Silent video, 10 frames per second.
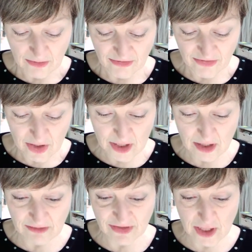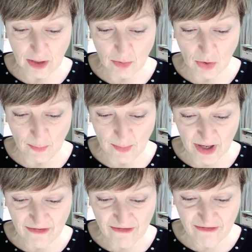find the video on
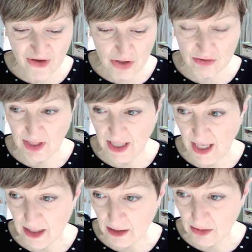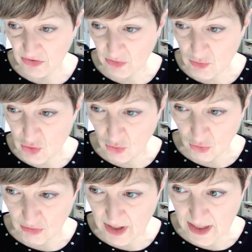my phone again. So
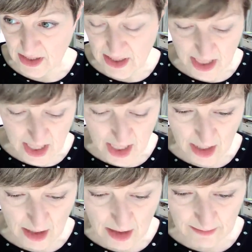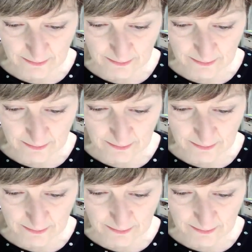Nora is here.